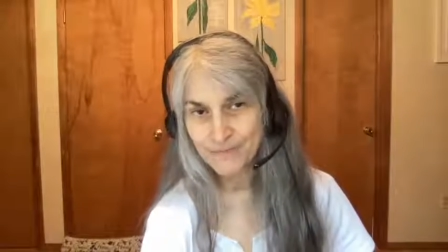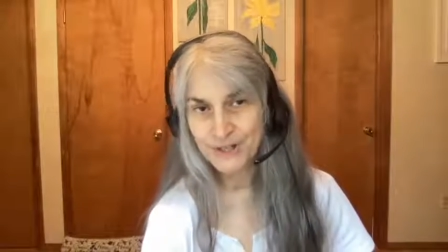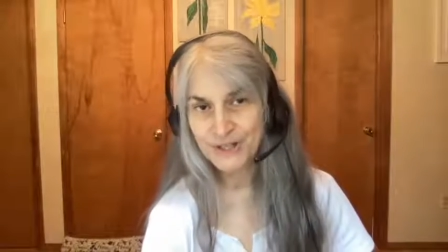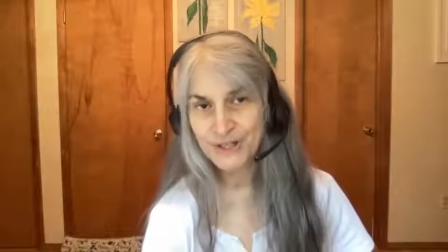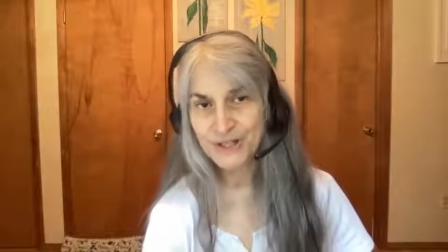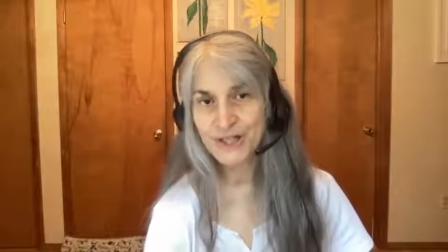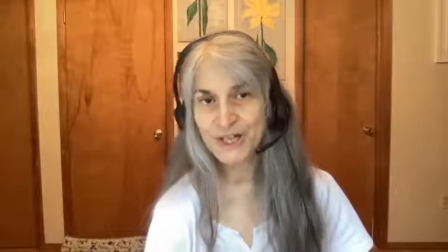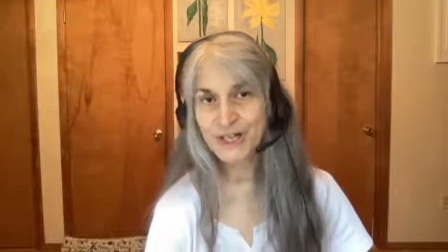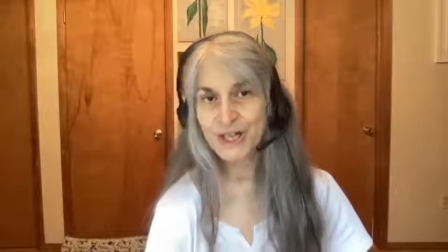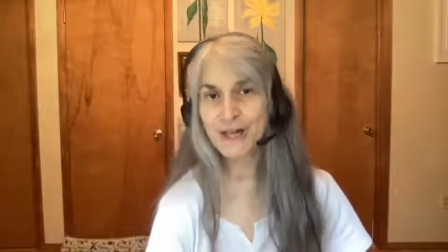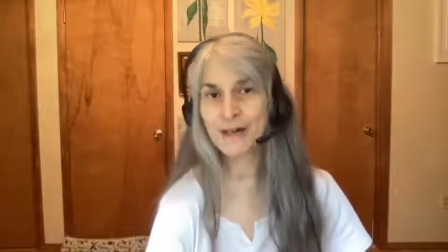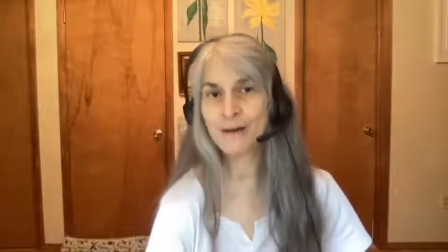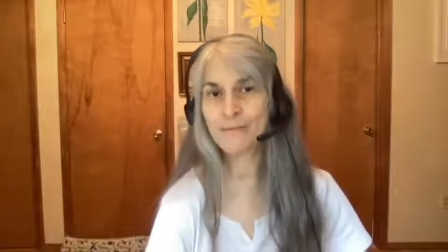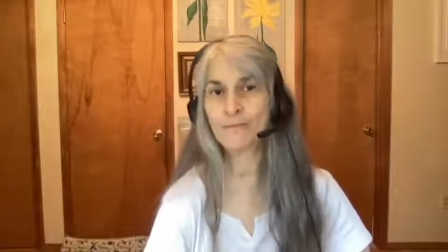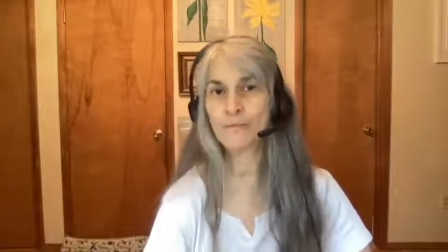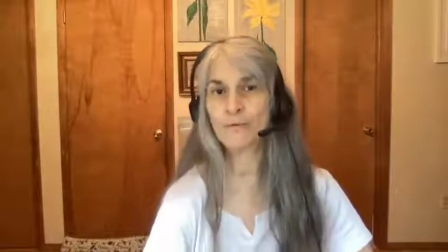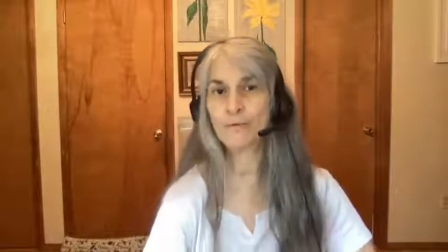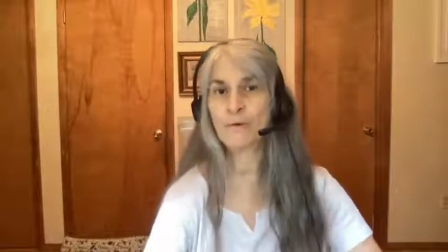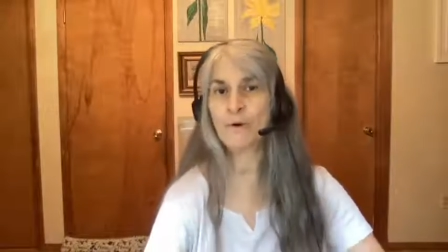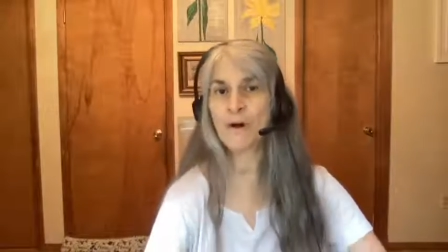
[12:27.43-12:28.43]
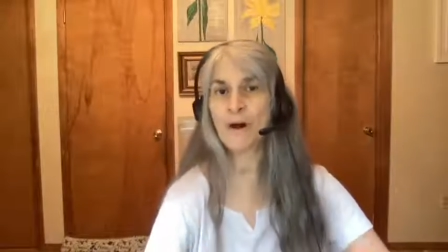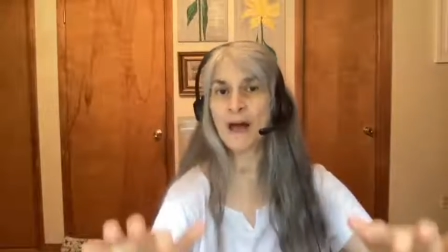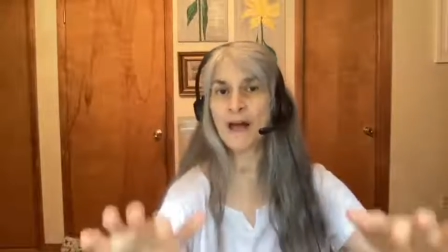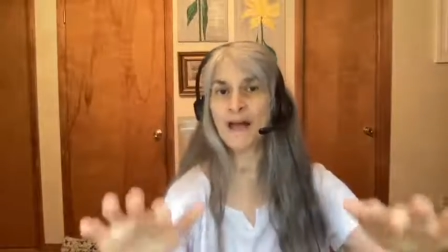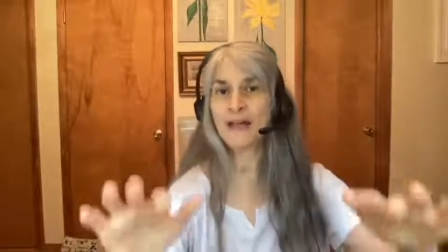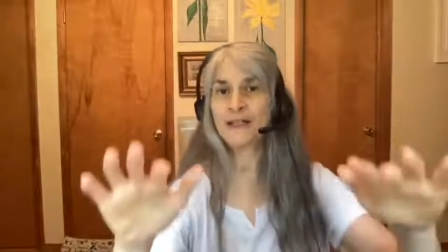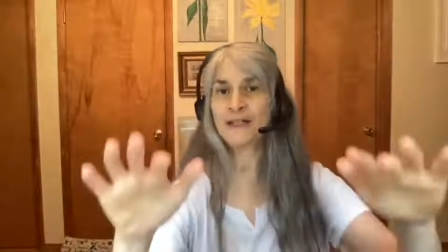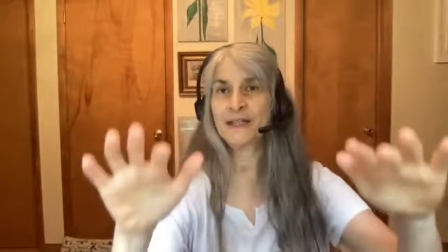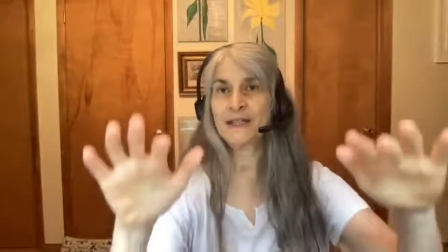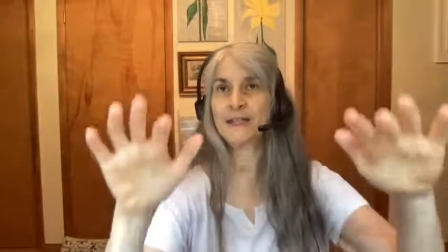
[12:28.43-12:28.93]
she kept
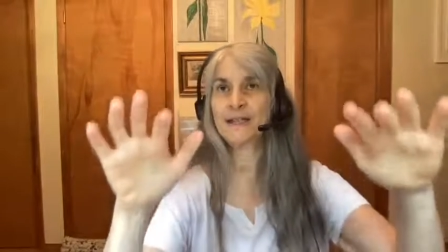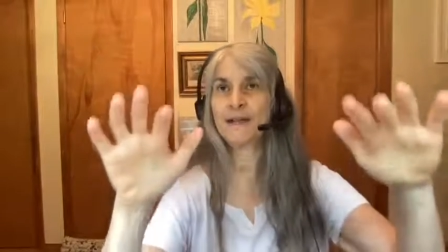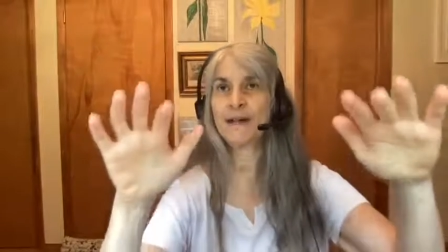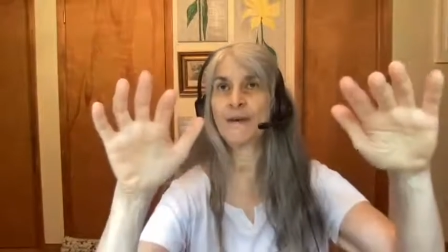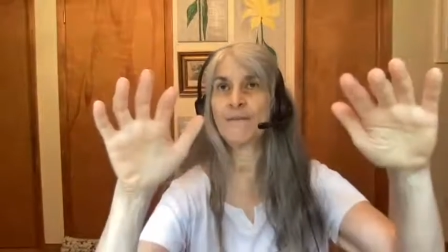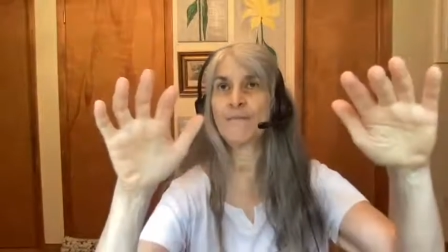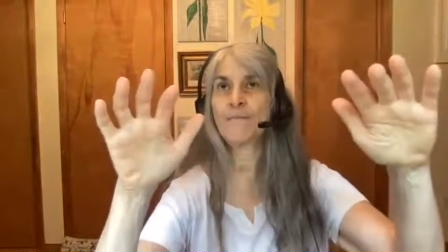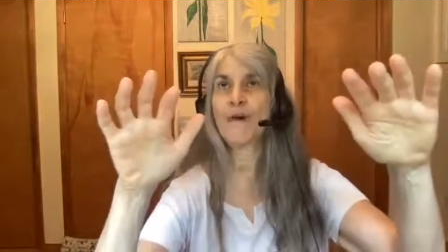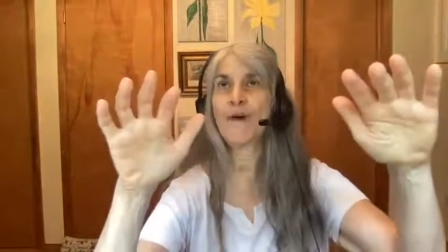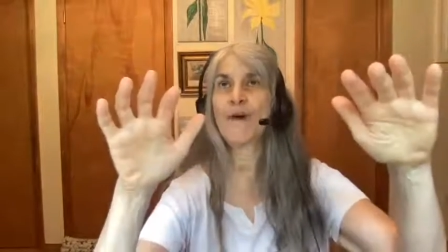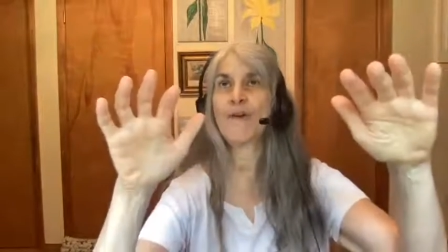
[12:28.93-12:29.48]
rising up.